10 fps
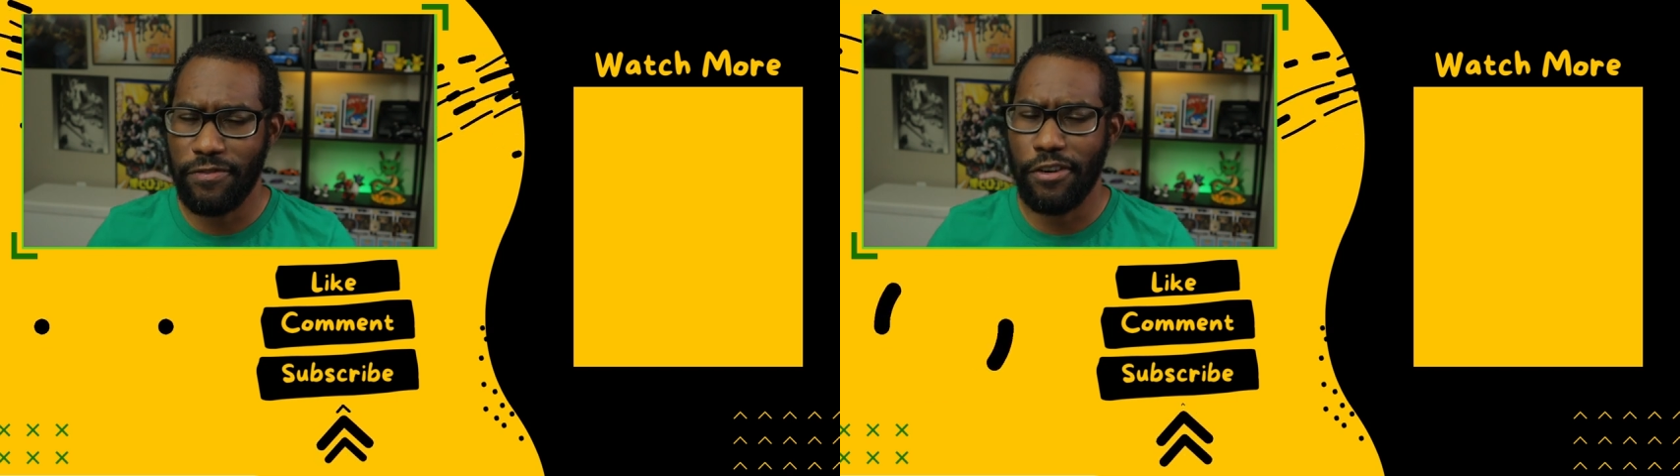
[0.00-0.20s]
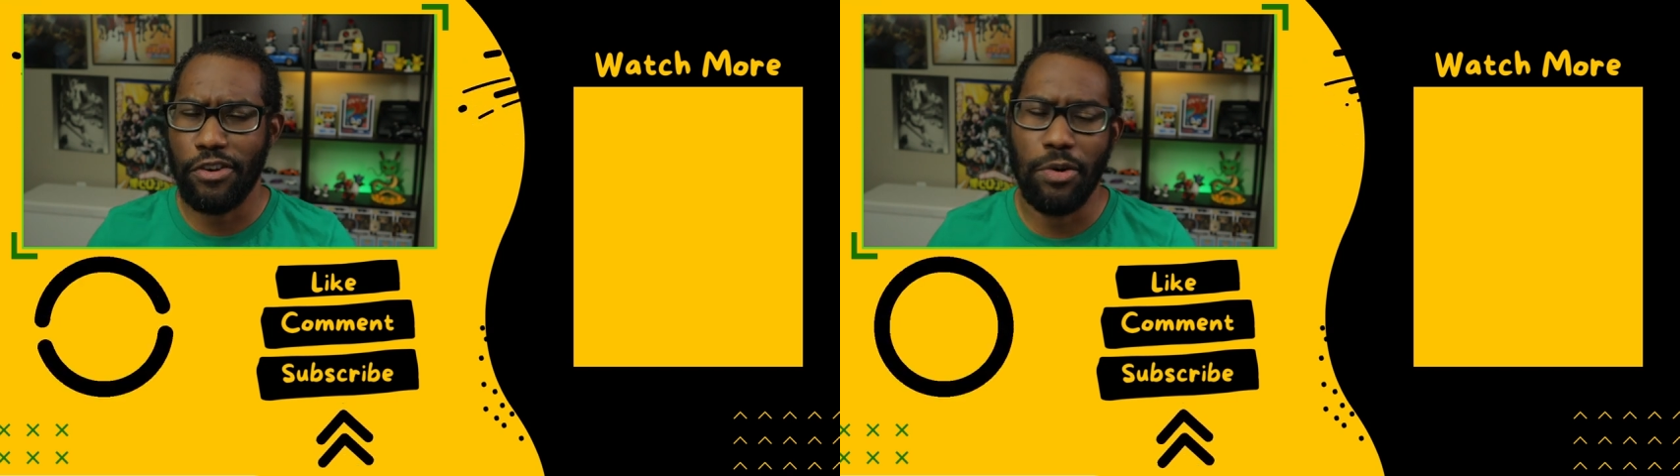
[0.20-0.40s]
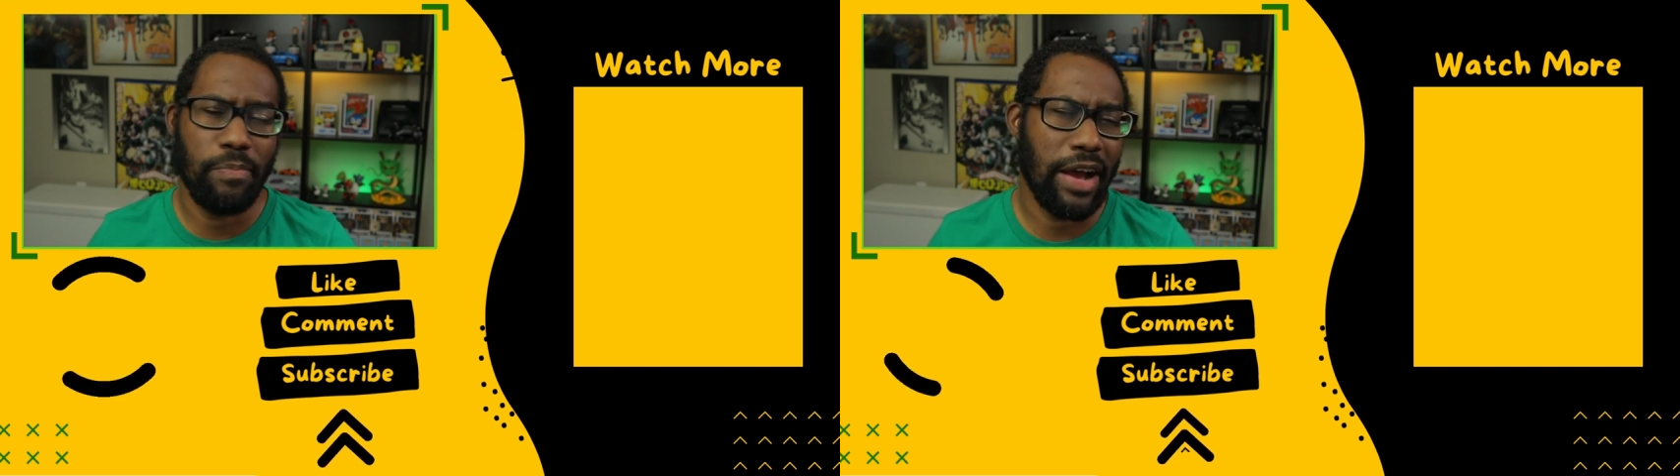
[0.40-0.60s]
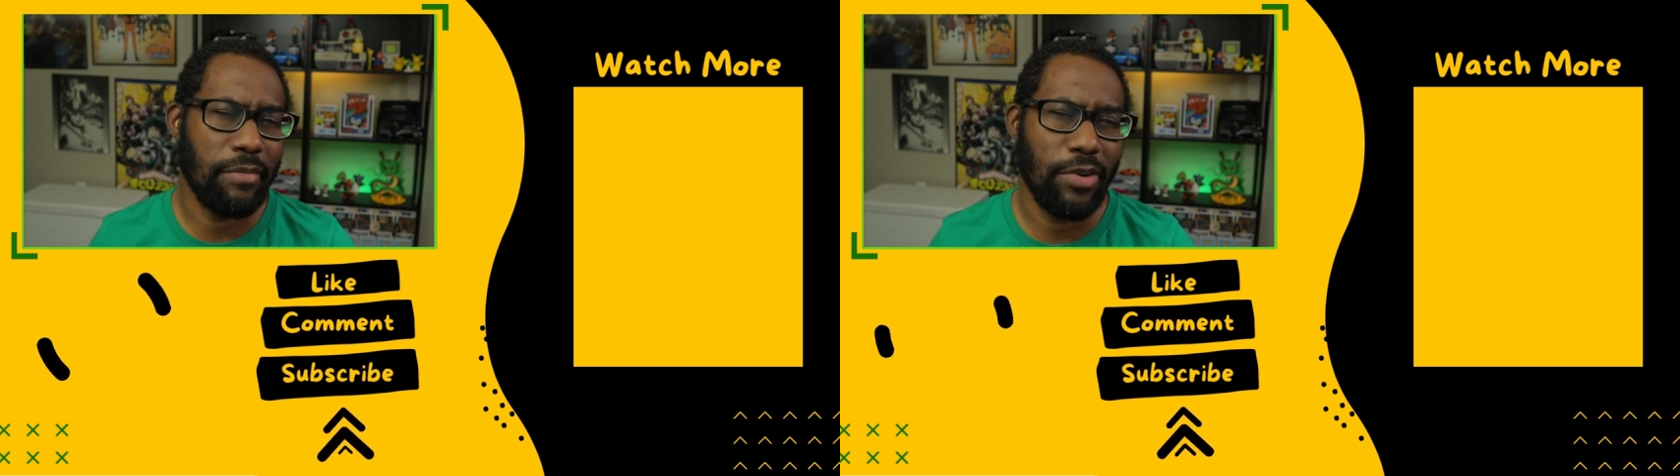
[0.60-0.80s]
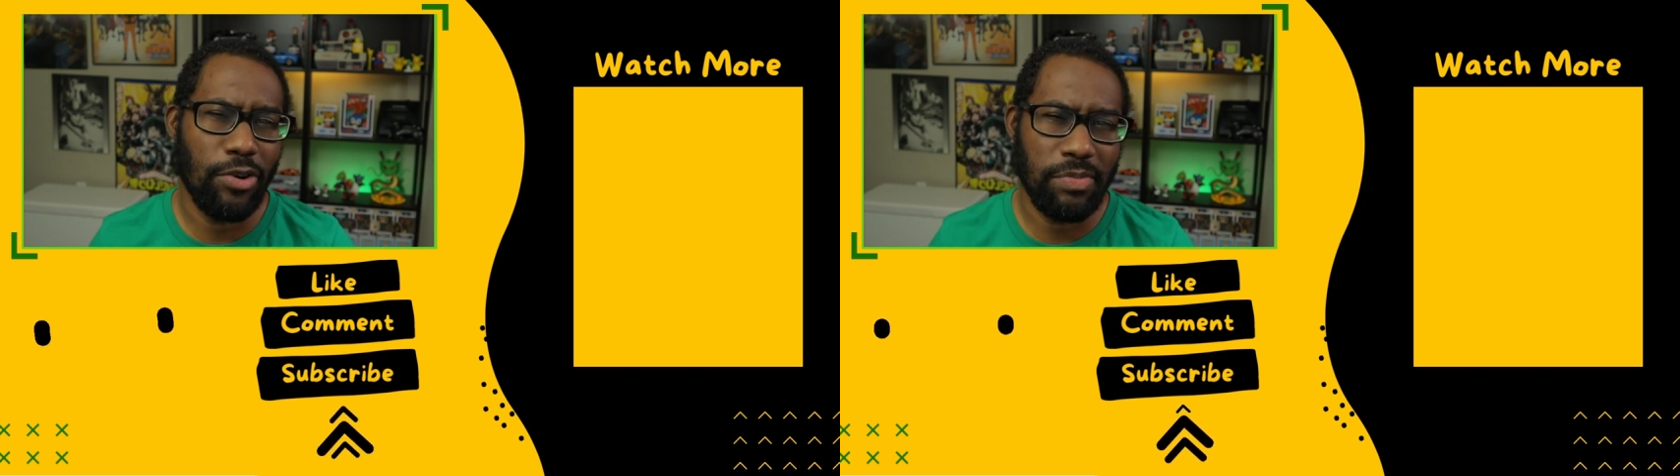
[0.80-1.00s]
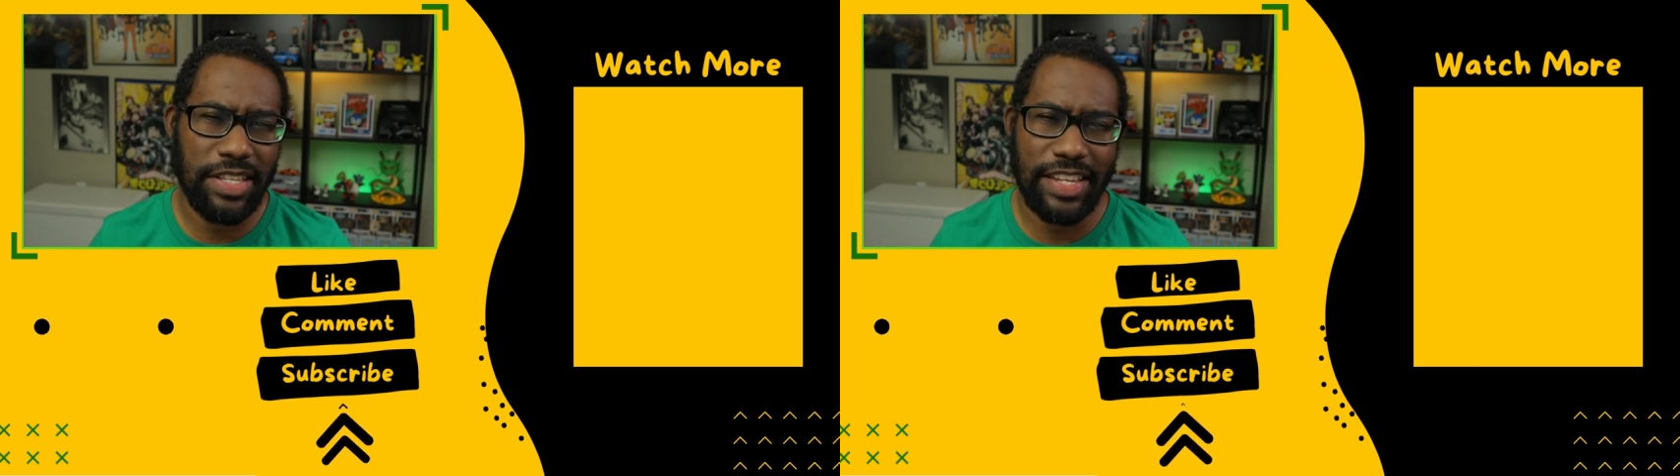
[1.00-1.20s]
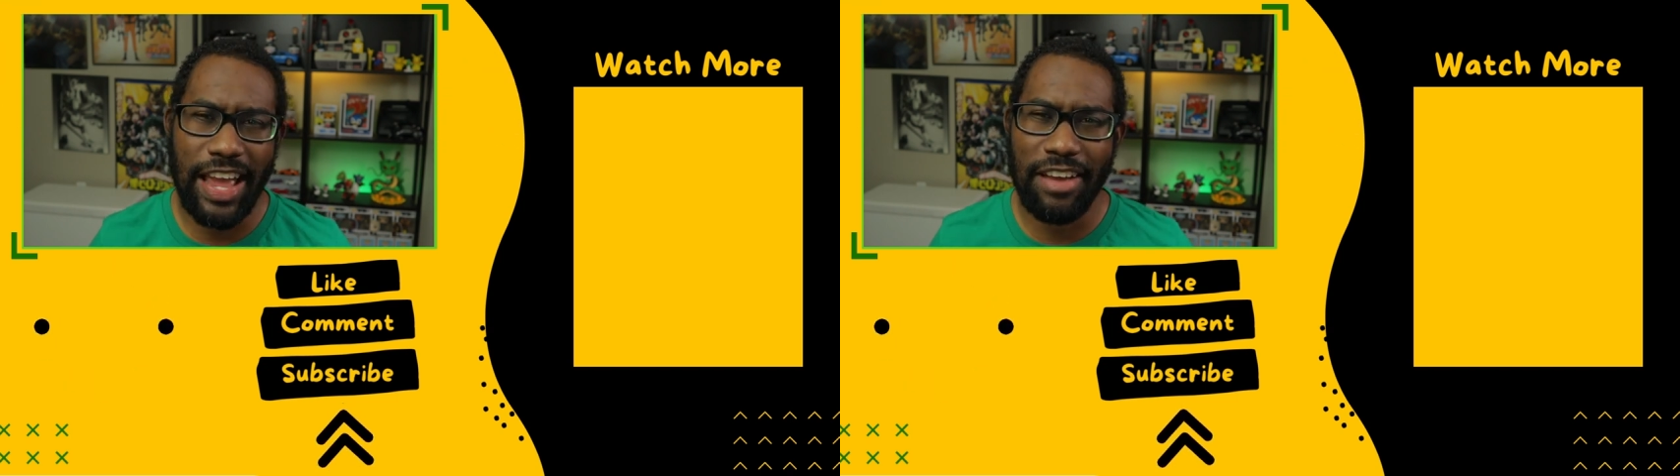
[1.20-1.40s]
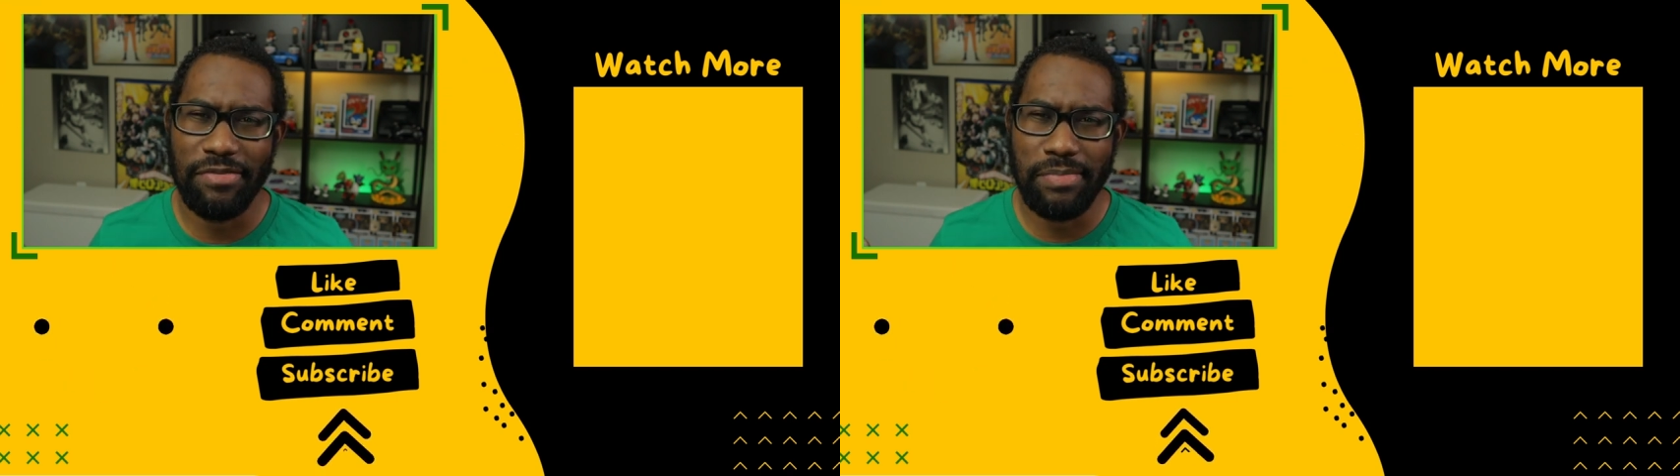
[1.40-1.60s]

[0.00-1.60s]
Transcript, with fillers: Funko Pop openings, I have